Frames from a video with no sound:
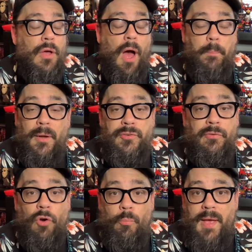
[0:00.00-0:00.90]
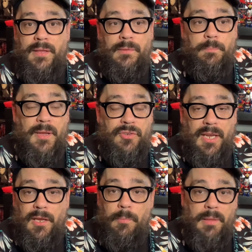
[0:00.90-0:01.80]
a bunch of grown men bitching
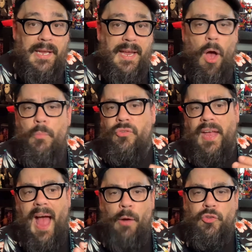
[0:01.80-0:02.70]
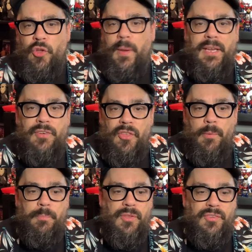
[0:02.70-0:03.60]
and complaining, almost like outdoing each
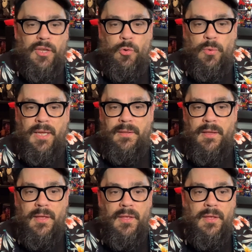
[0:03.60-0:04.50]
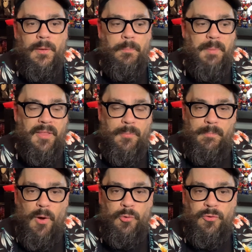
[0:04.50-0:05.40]
other to see who can be the
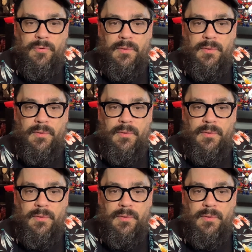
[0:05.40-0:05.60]
most,